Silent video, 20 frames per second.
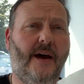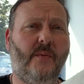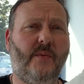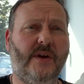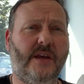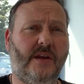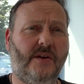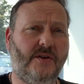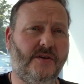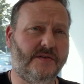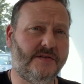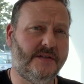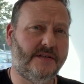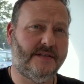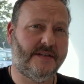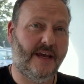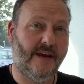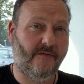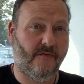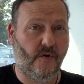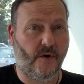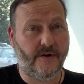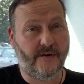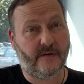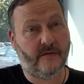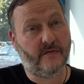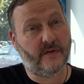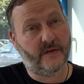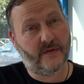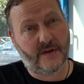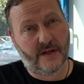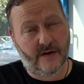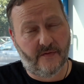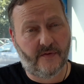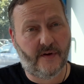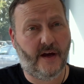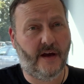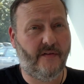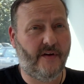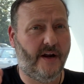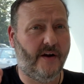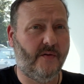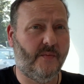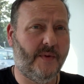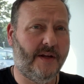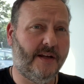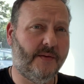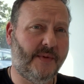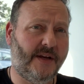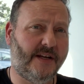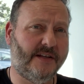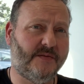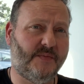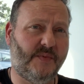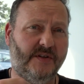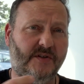we can usually say 450 to 500mm